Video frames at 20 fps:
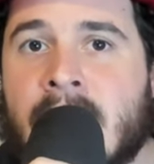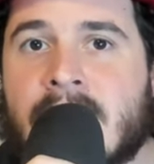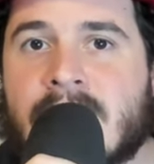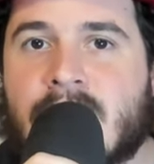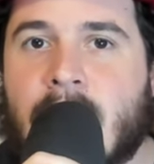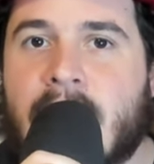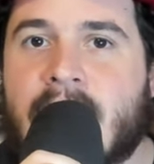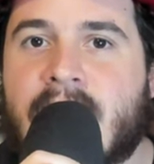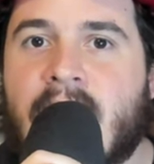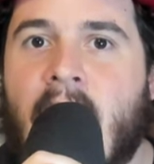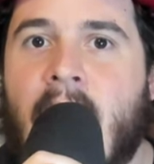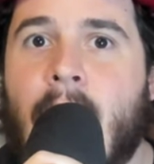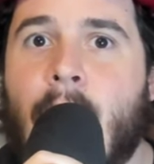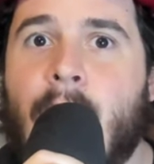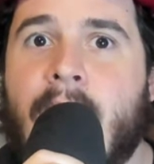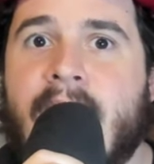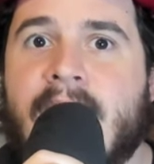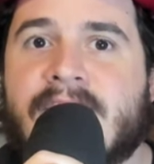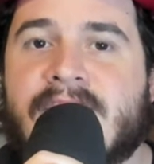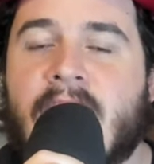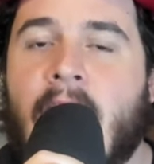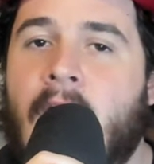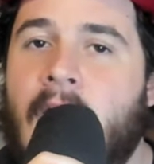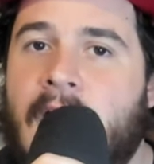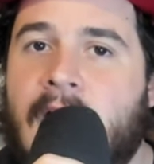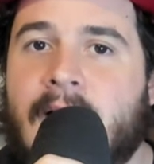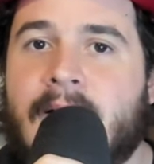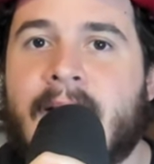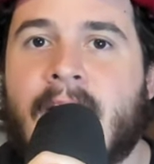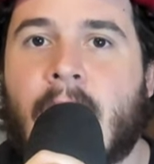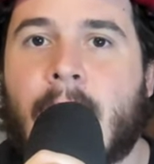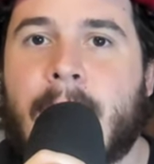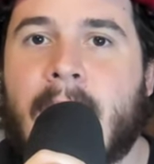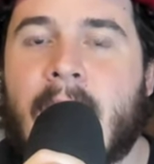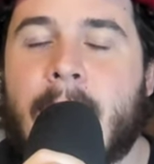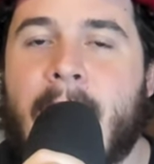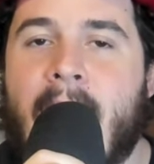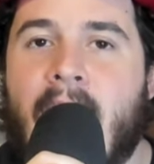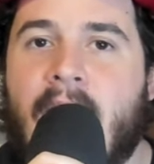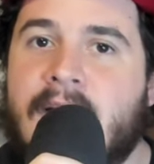So I thought we'd talk a little
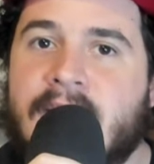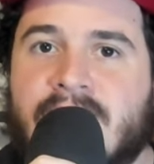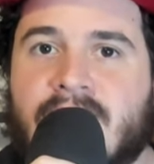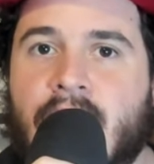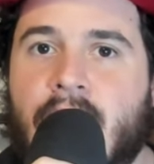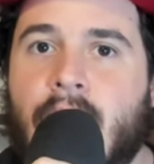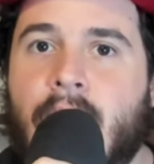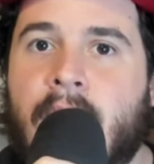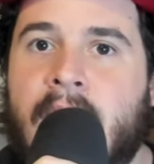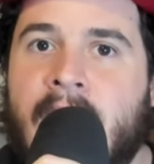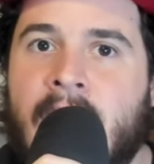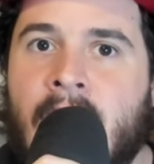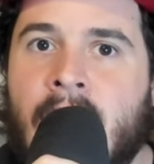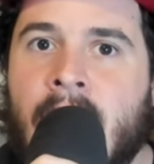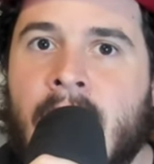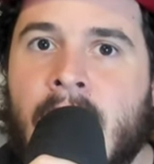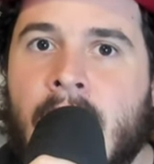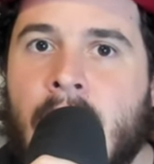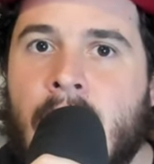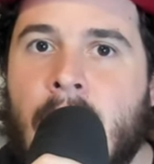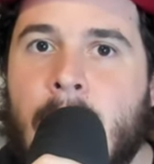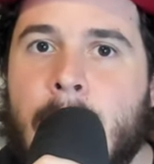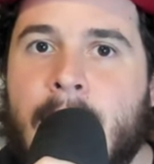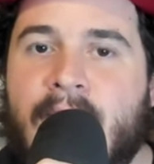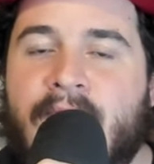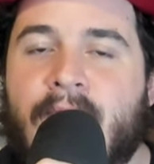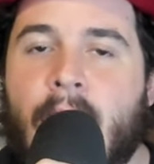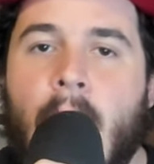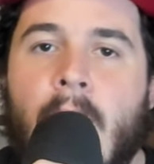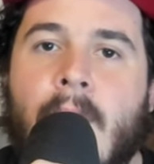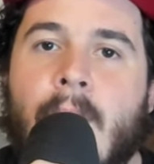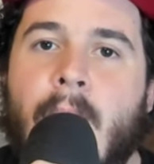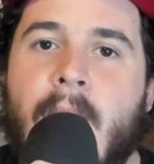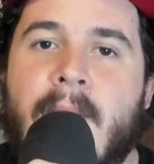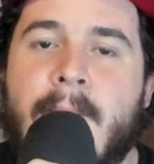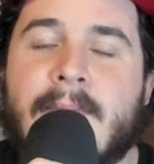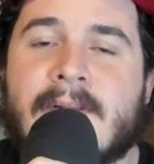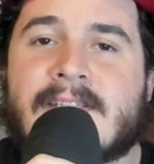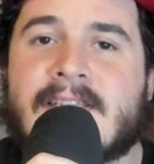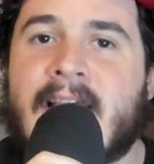bit about his career before
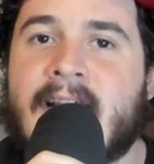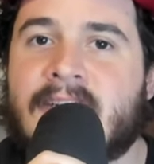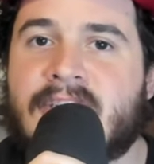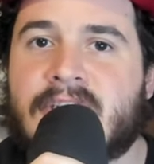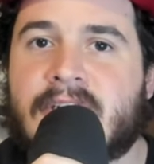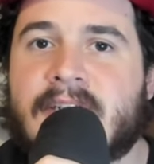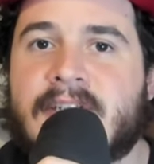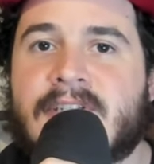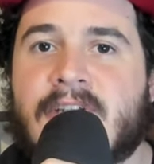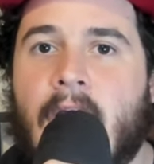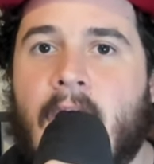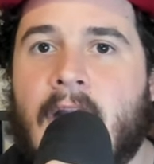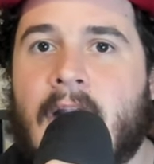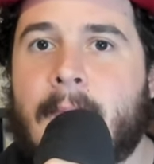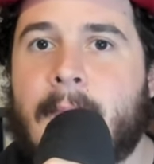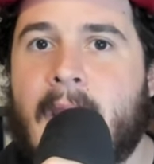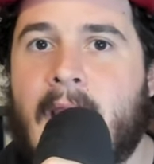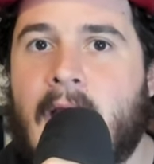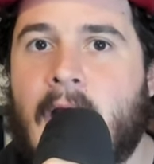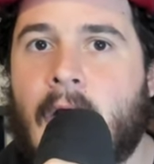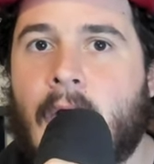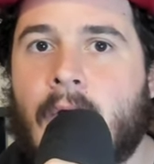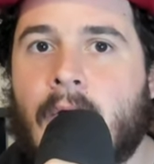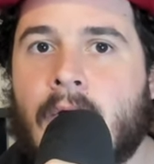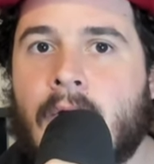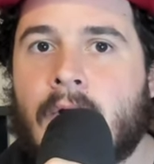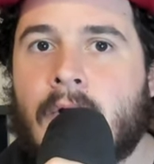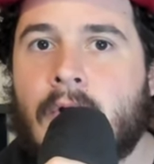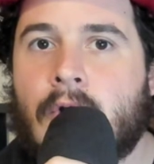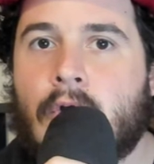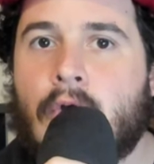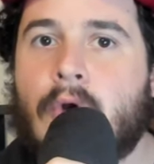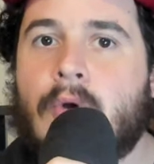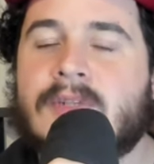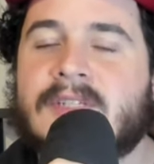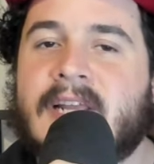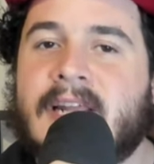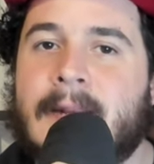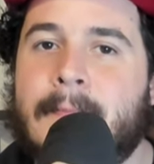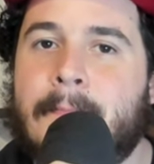we potentially talk about who
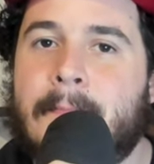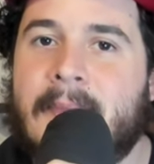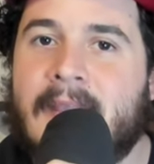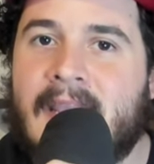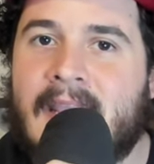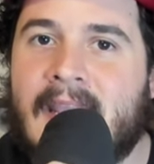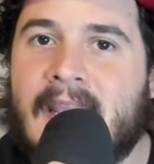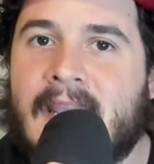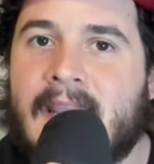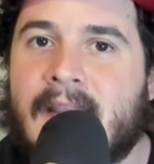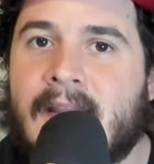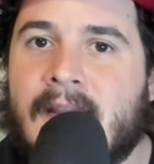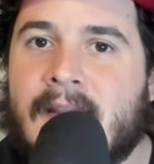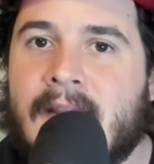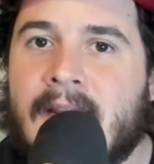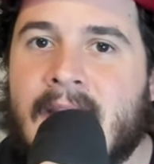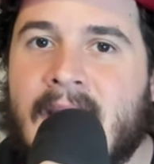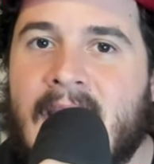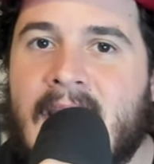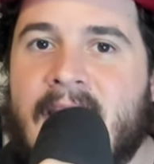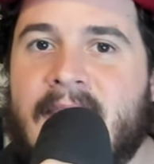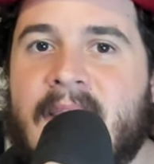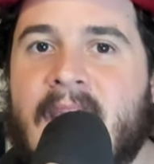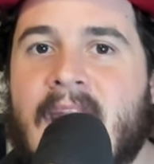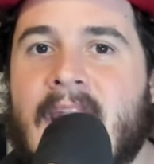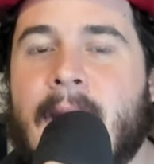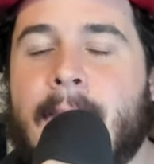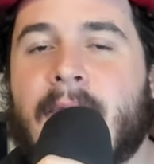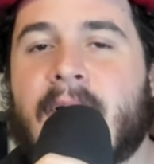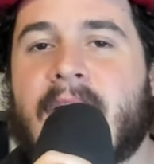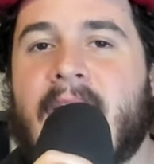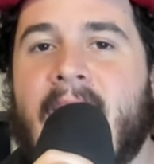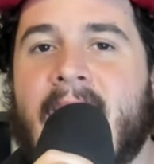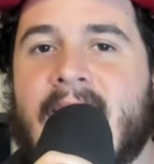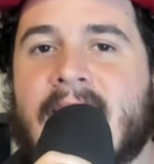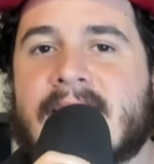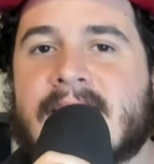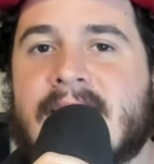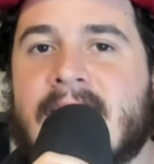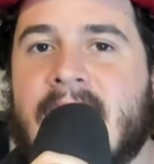is going to be in that number
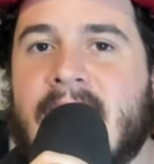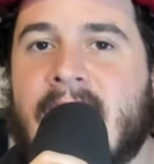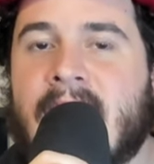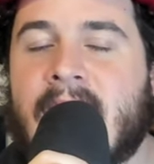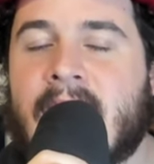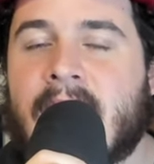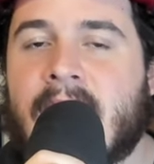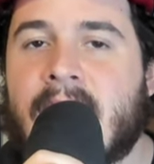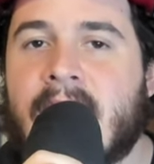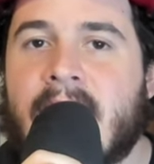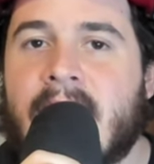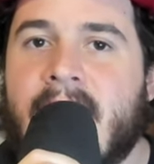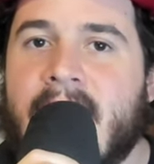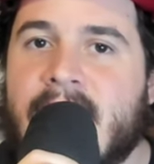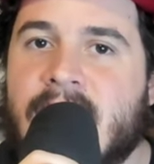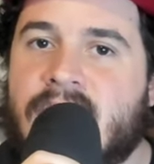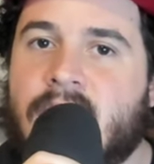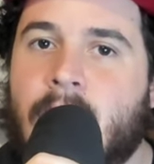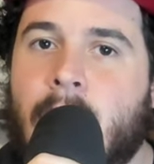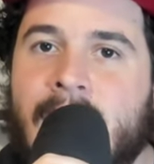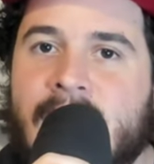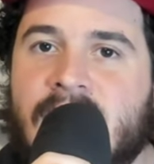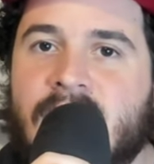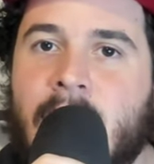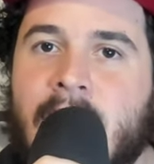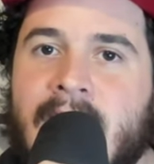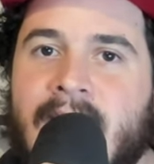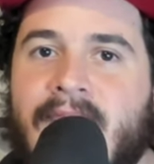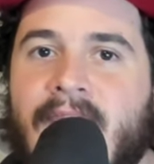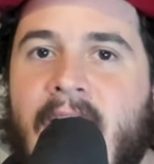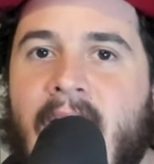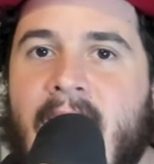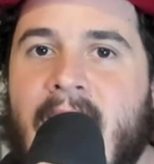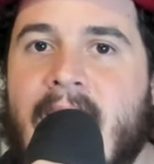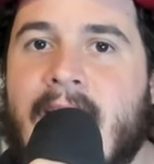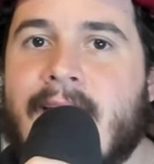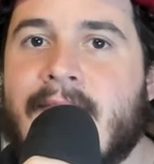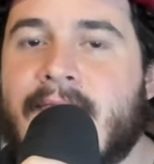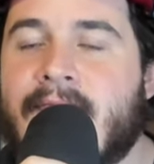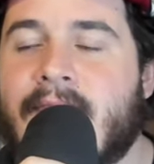19 in
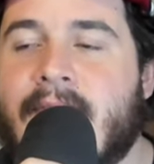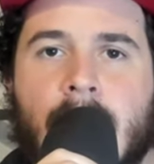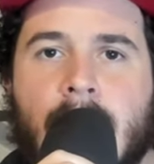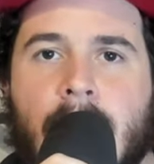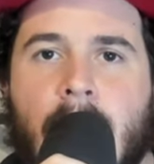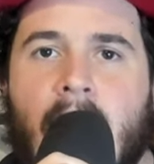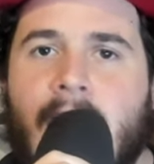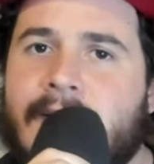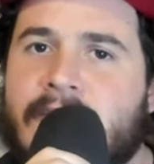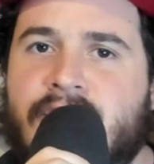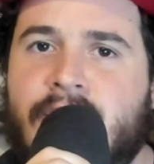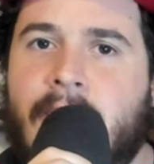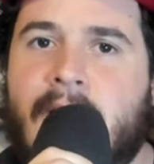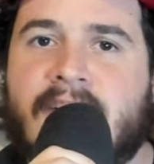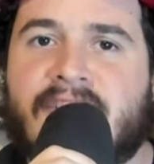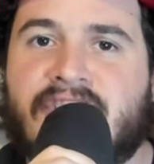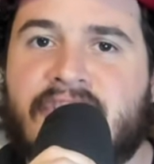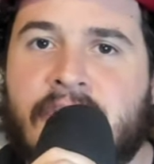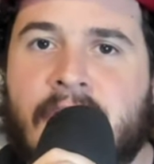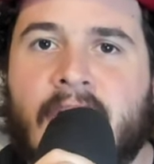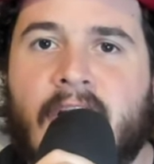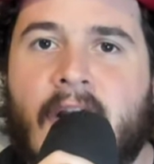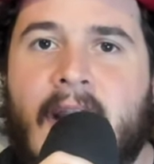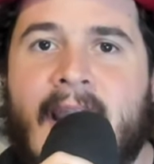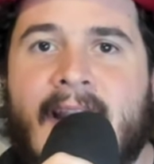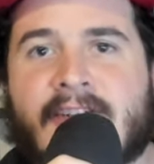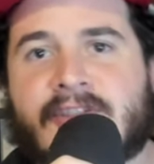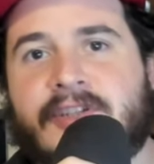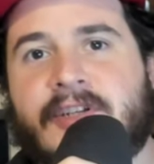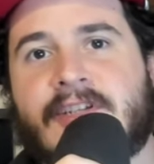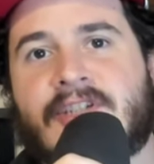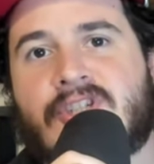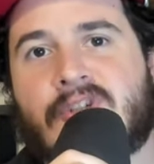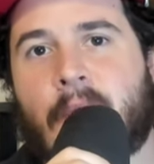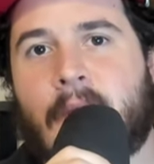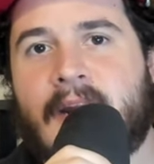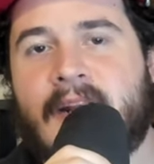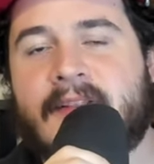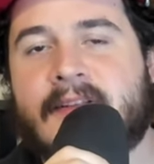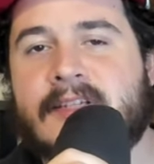2025. Martin Truex Jr. actually
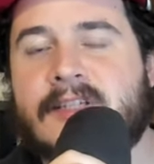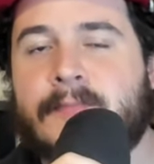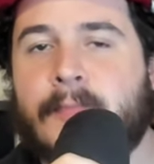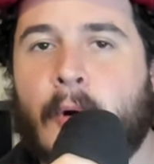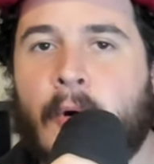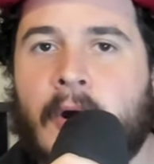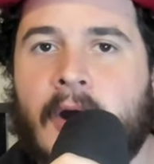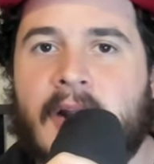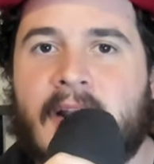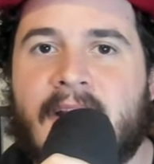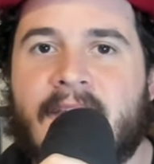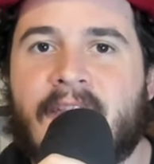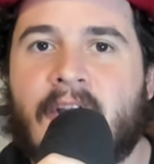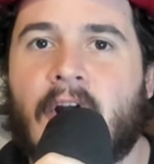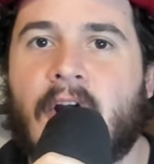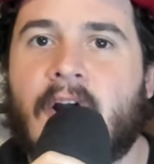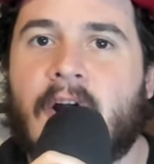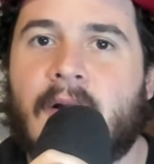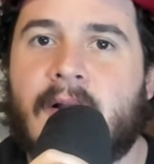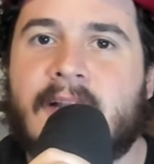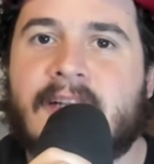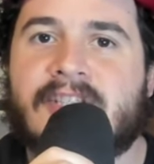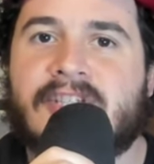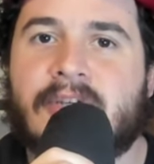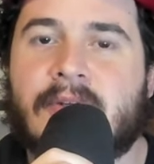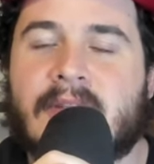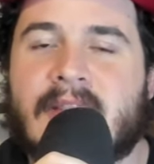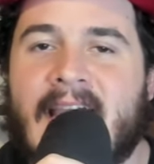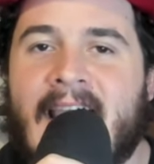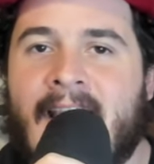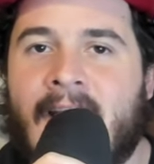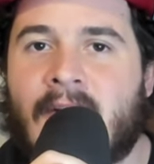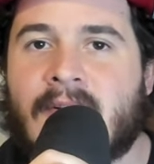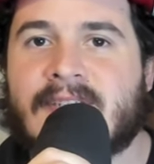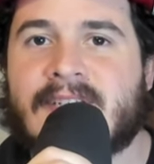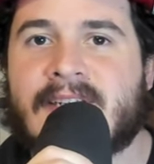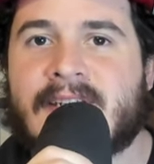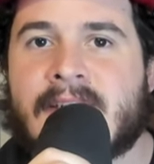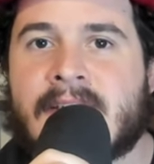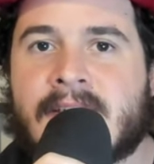joined the sport in the early
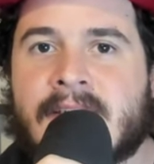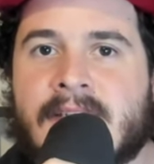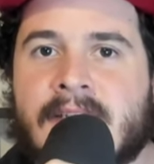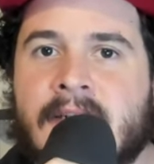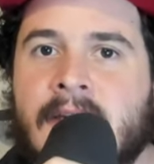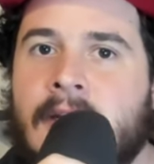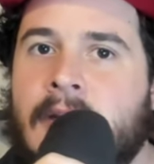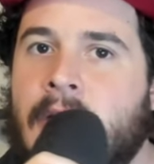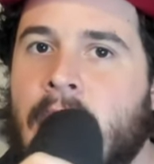2000s.